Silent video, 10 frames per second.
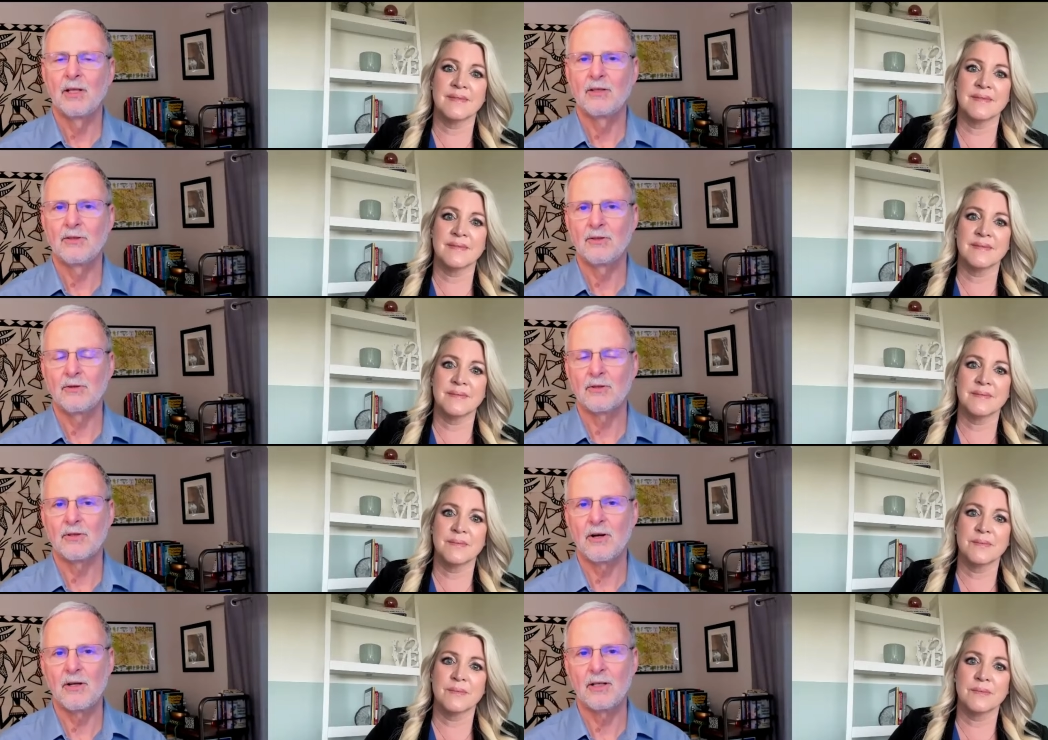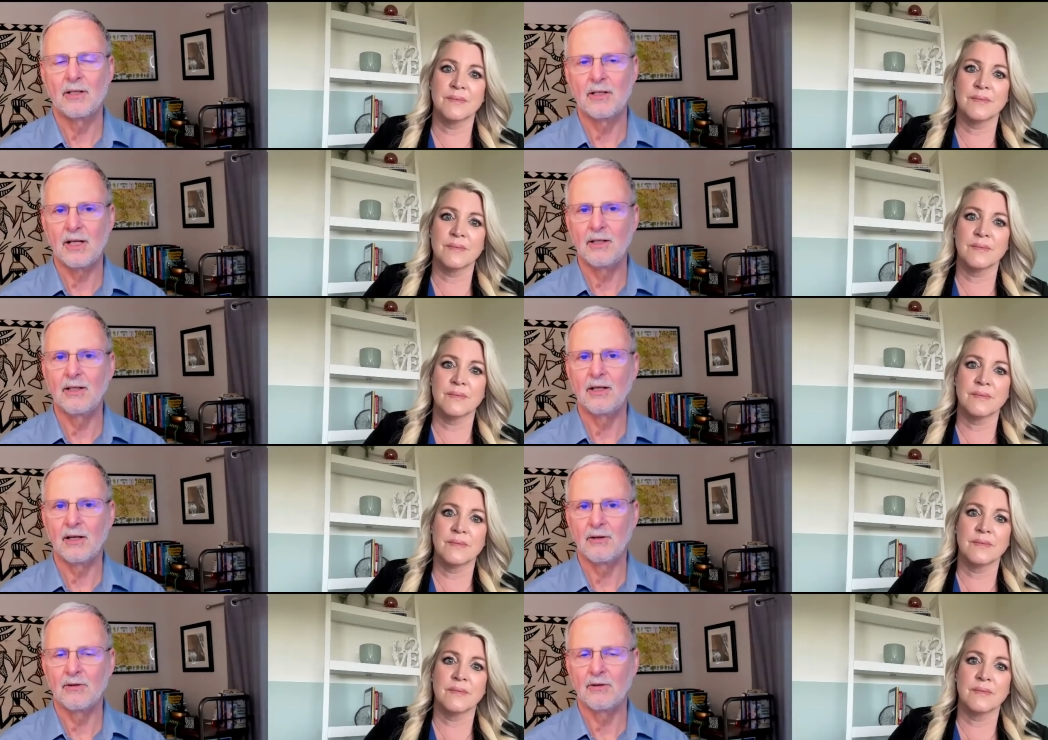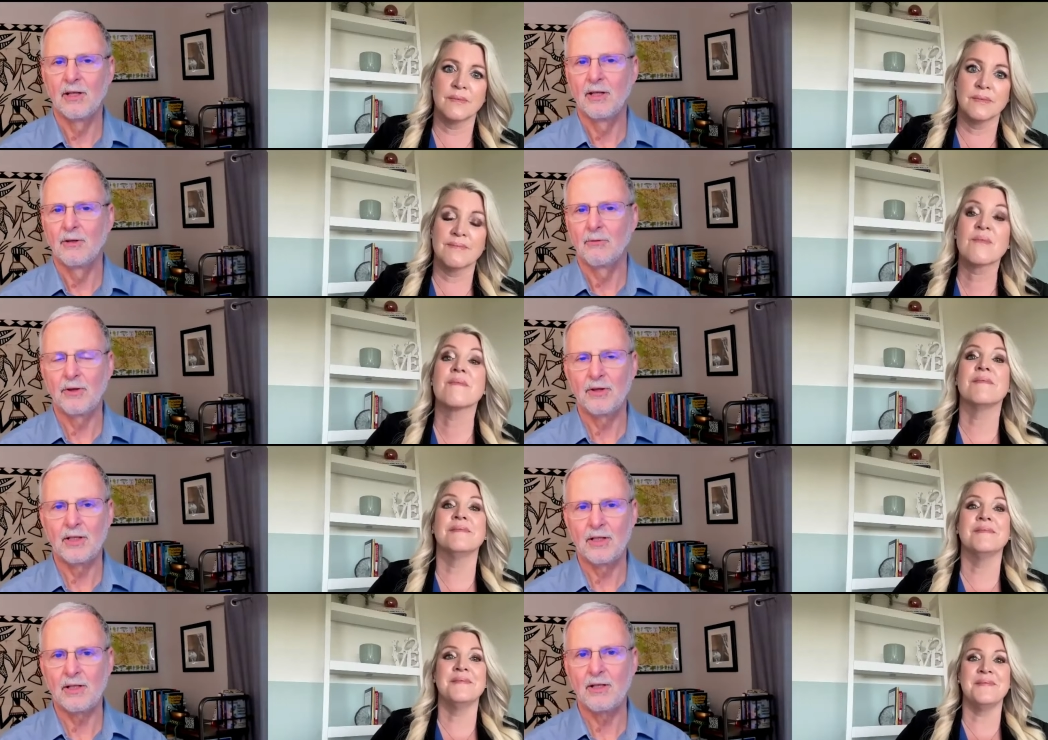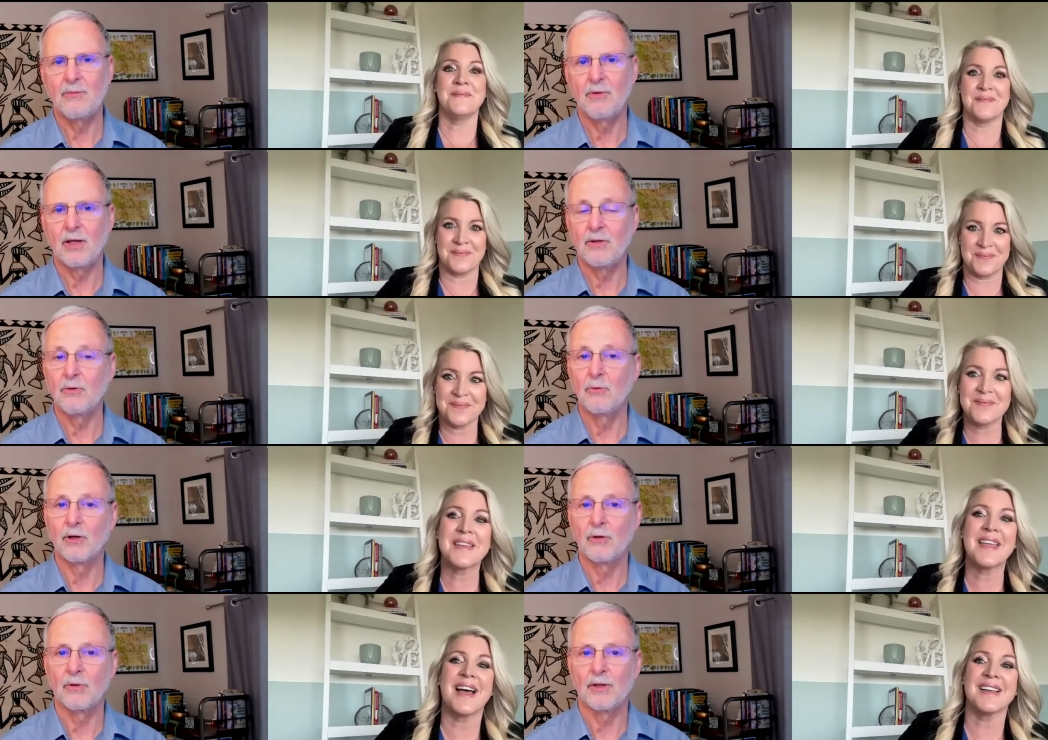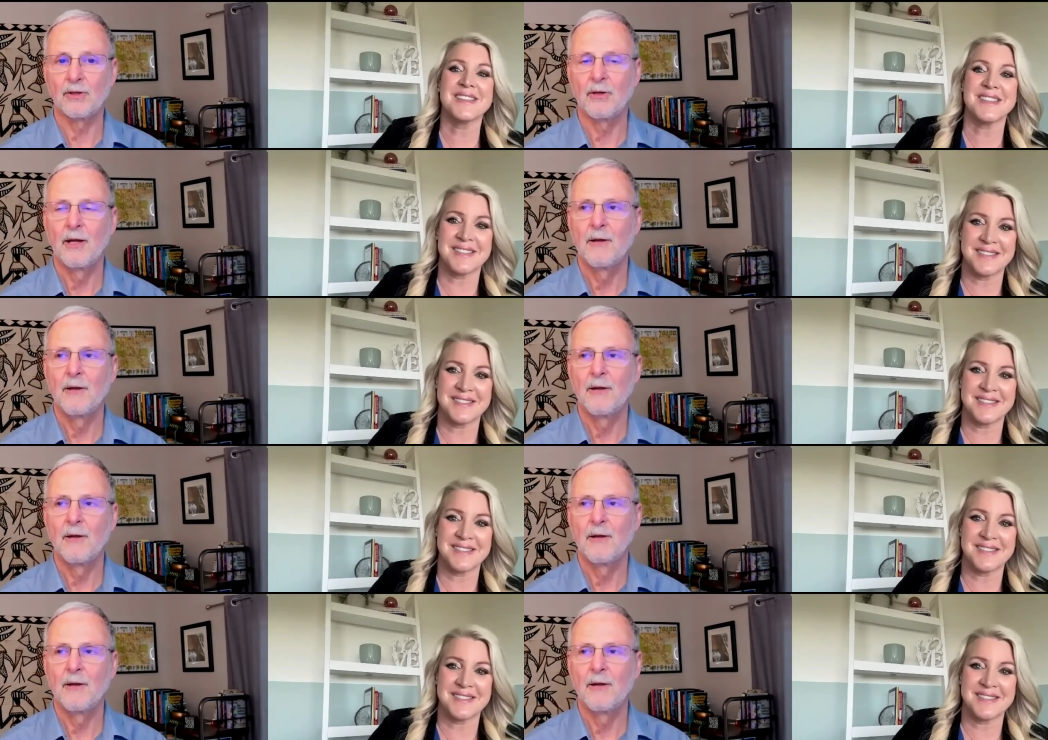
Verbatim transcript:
Speaker 1: is do, starting a daily huddle with the mm, team mm-hmm. that you work yes.